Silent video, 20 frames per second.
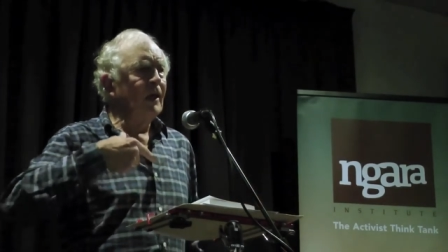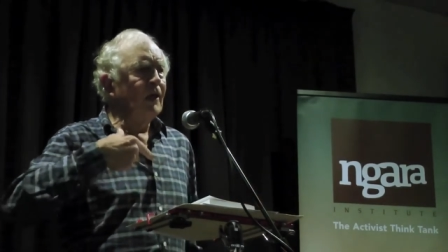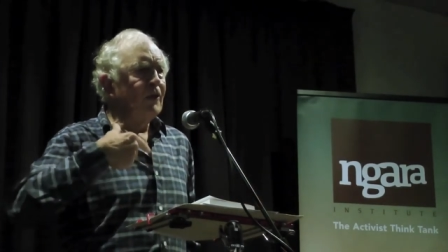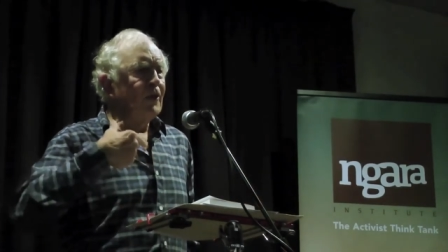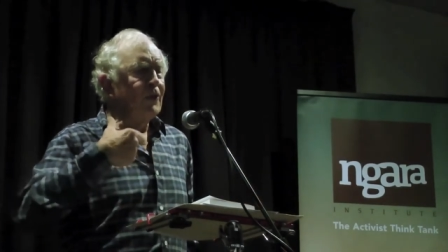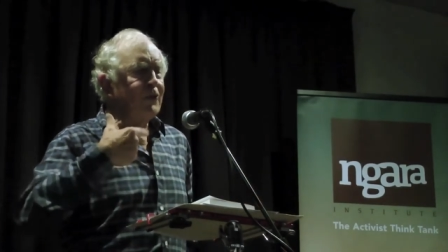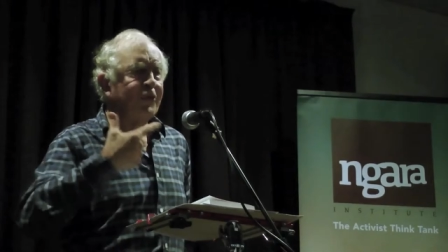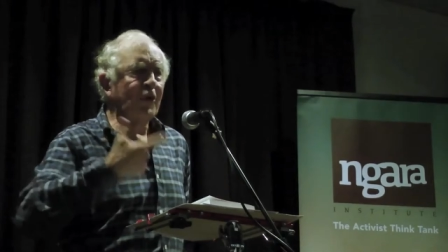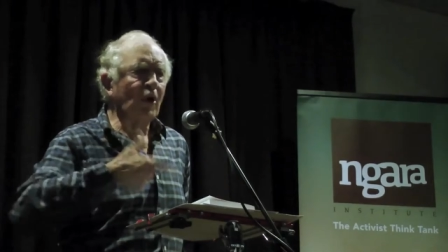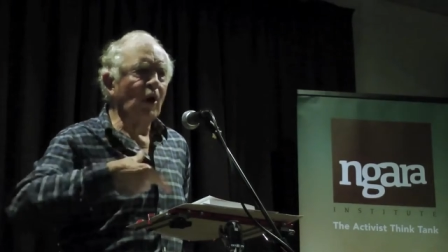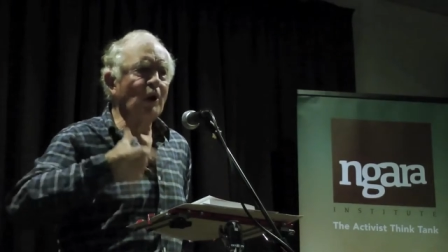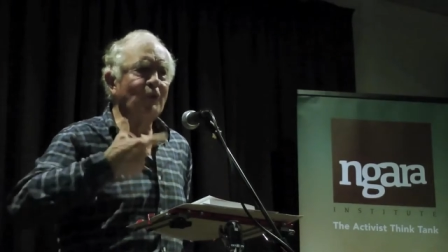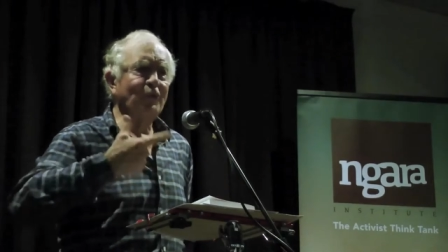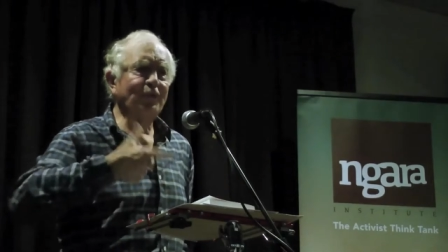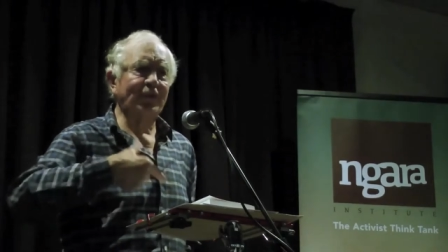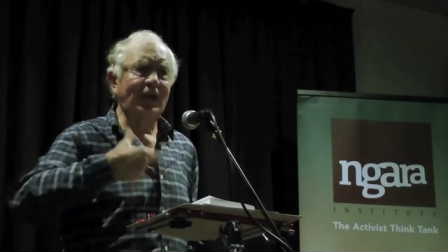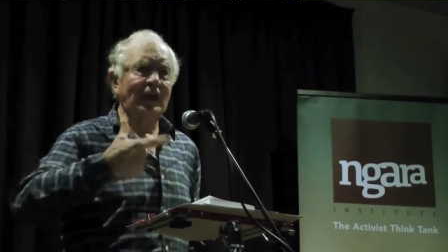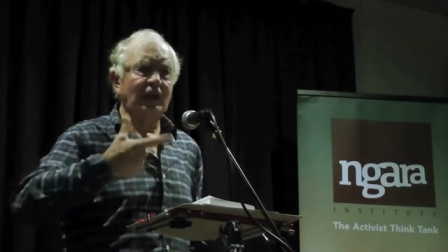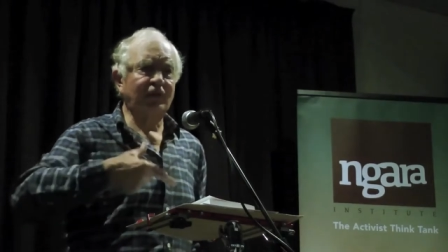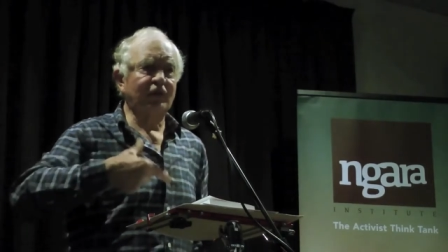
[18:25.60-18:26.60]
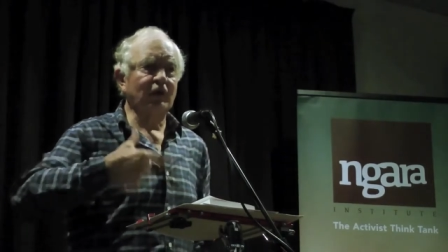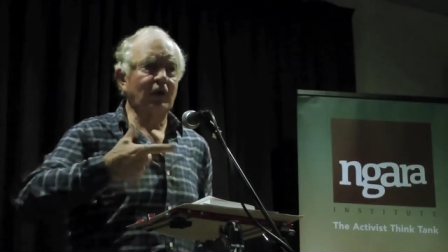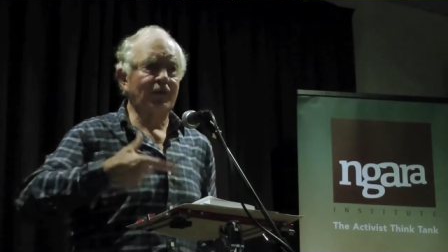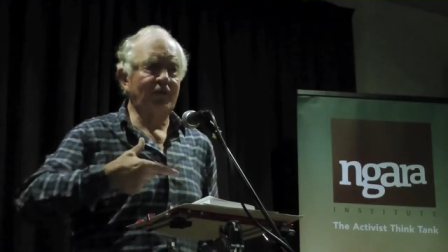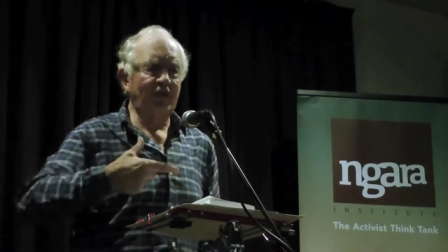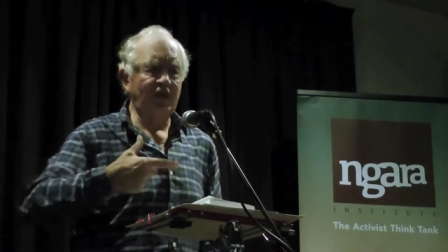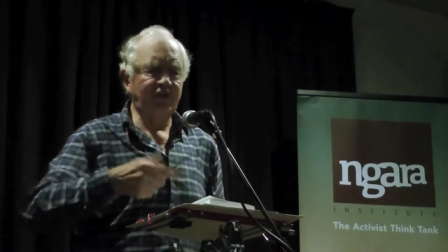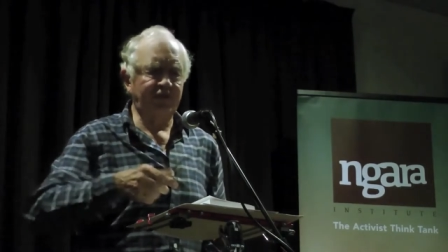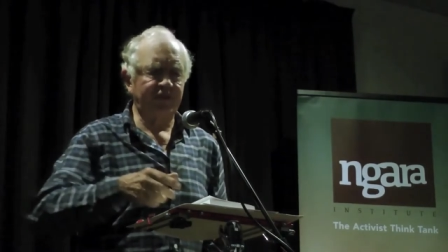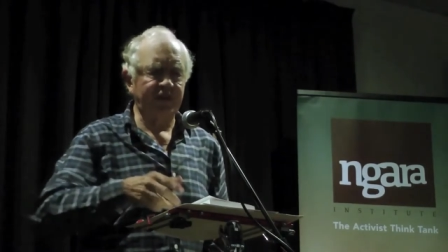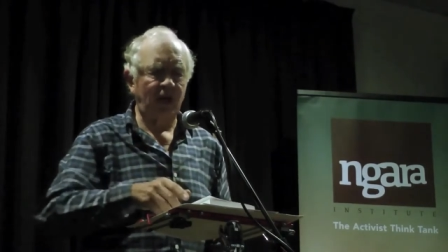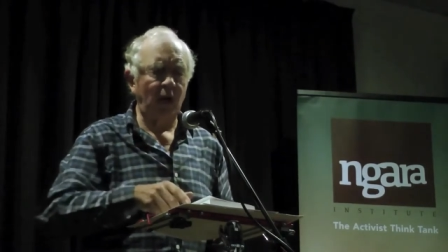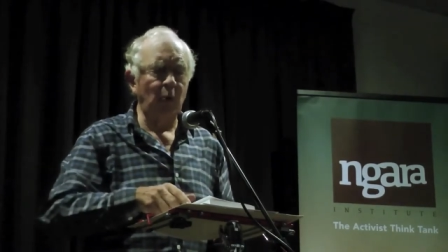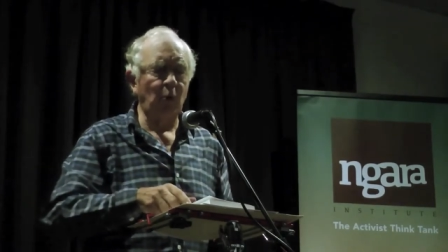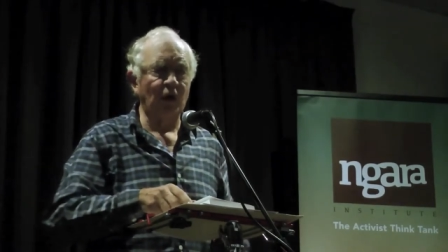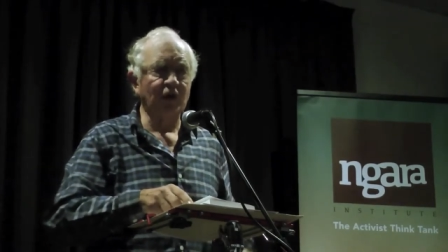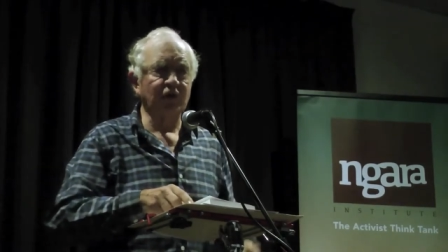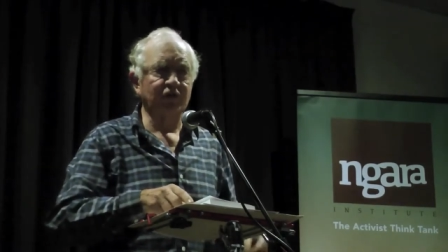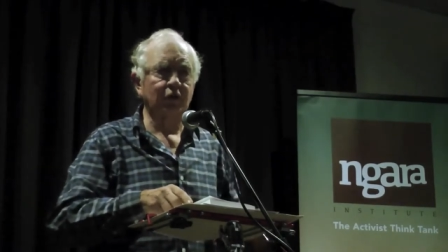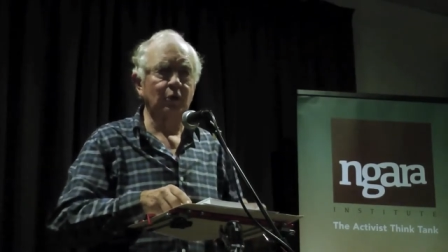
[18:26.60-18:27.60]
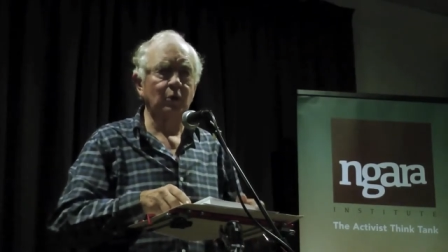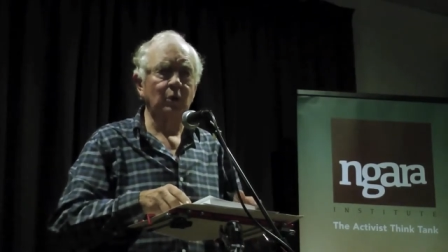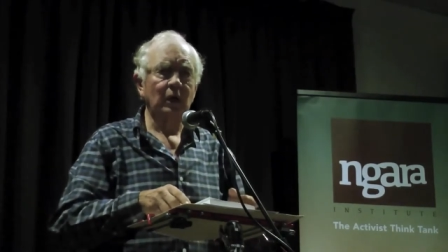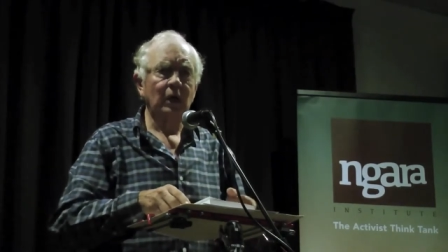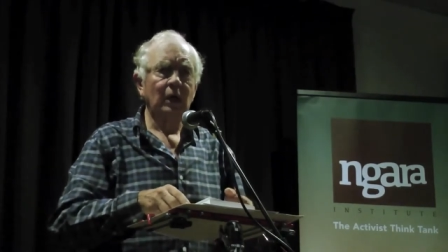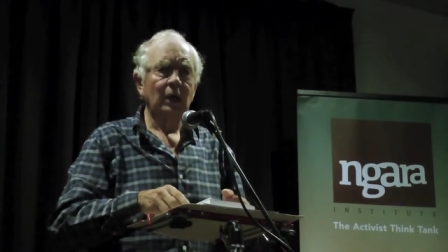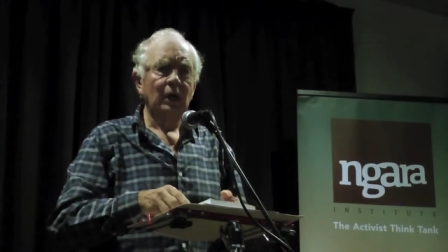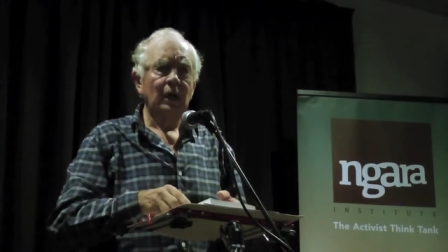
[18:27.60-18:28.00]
The third feature of this that I want to,